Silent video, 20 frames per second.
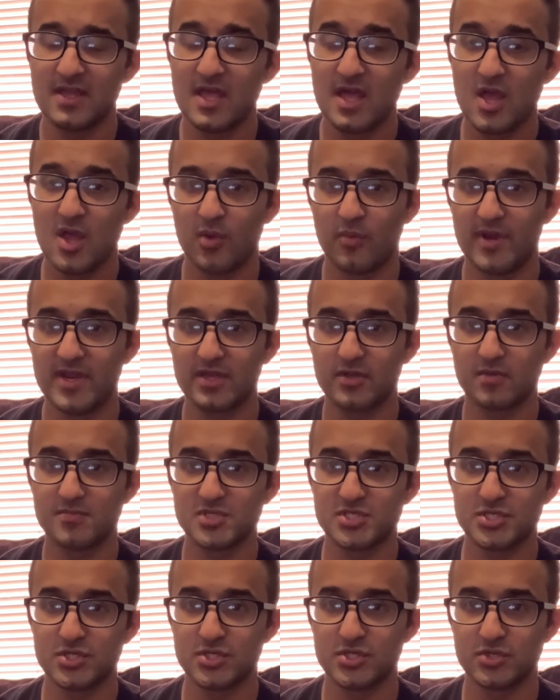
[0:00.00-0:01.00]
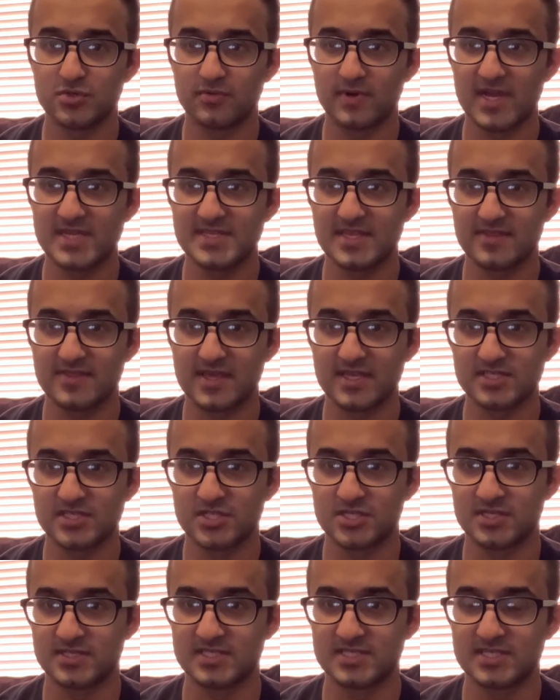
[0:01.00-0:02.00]
When it comes to writing things
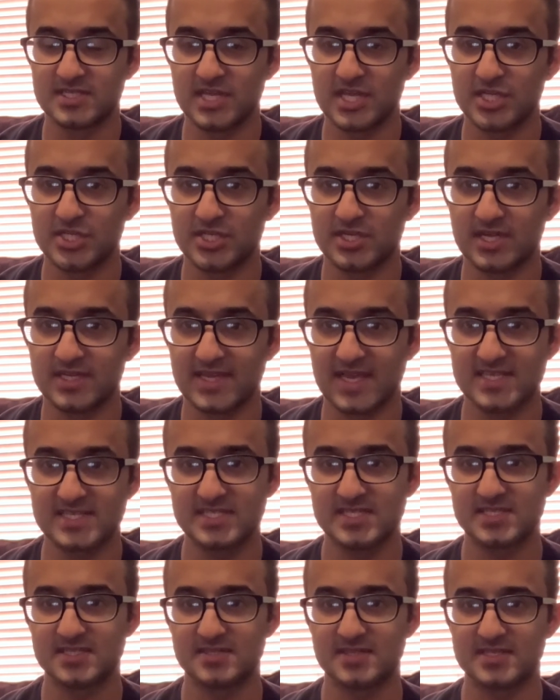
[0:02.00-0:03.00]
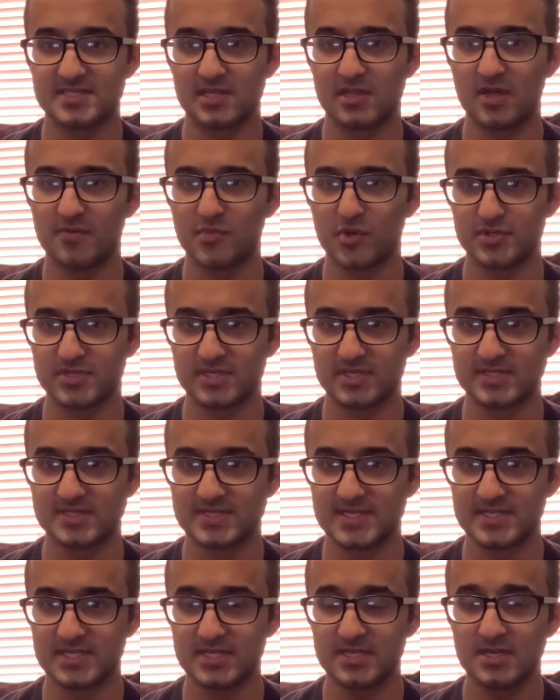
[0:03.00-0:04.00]
such as dissertation, I guess there's a lot more to
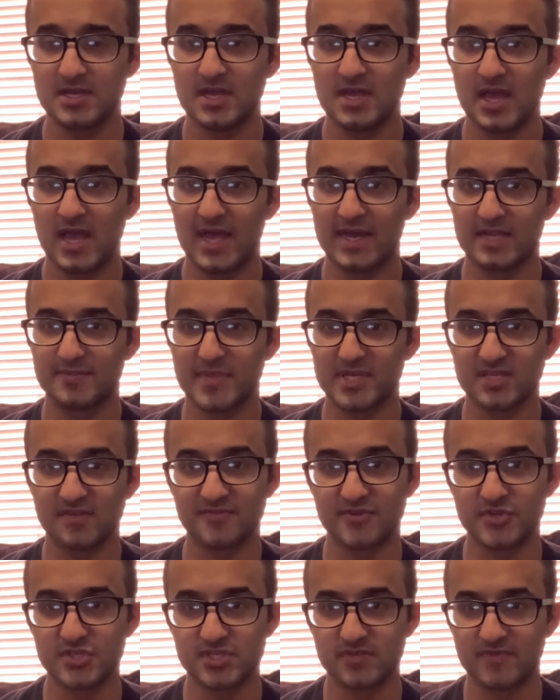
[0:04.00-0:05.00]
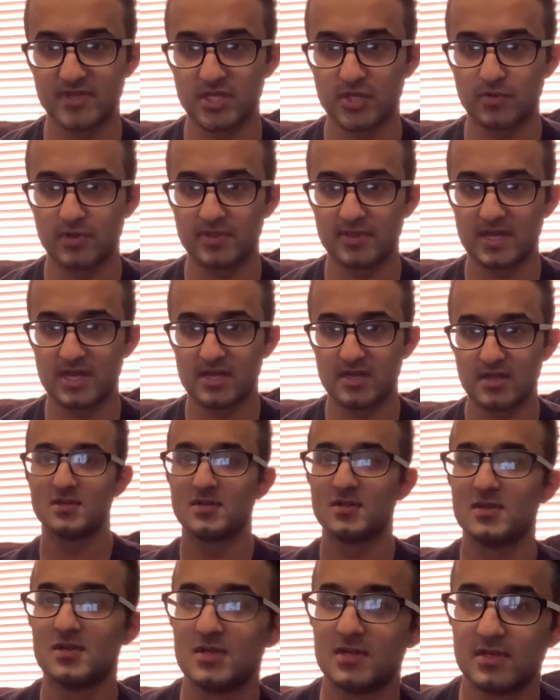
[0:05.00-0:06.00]
consider, and I'll make a future video on that.
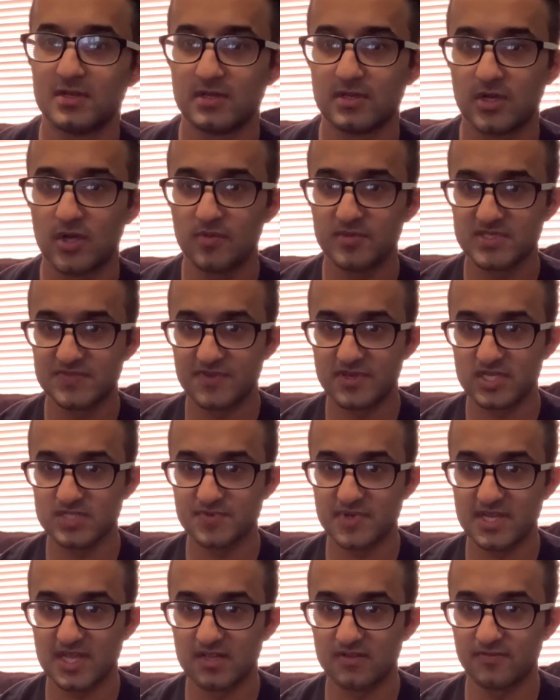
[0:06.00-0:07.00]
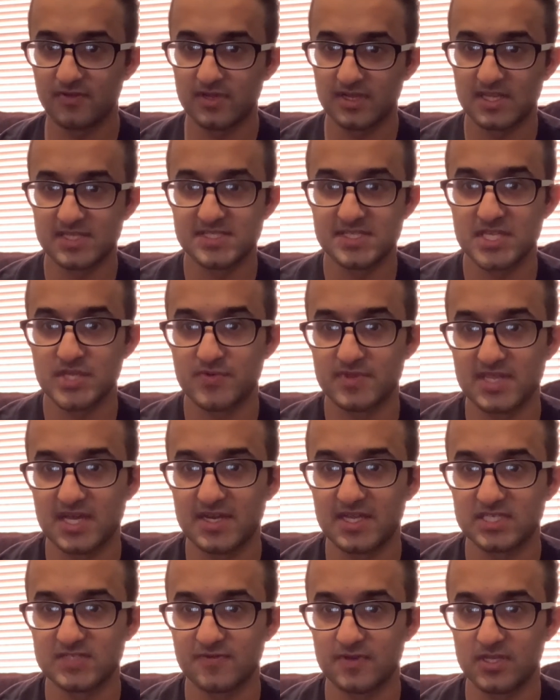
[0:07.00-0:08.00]
Hope this video has been helpful, and I'll see you in that
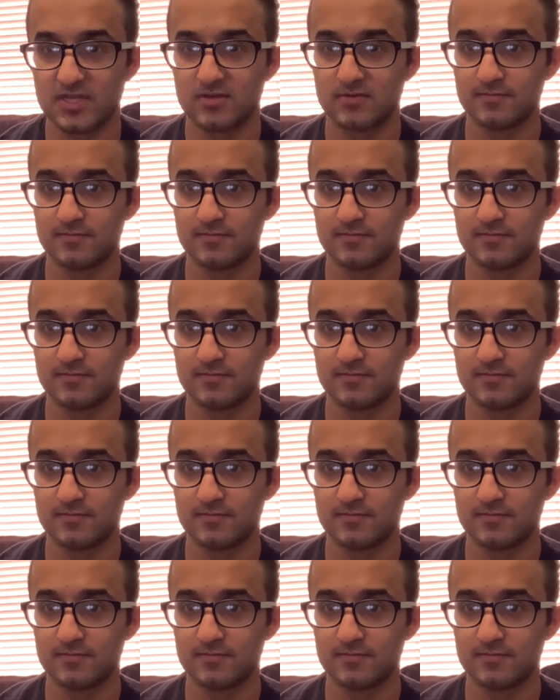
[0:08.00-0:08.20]
next video.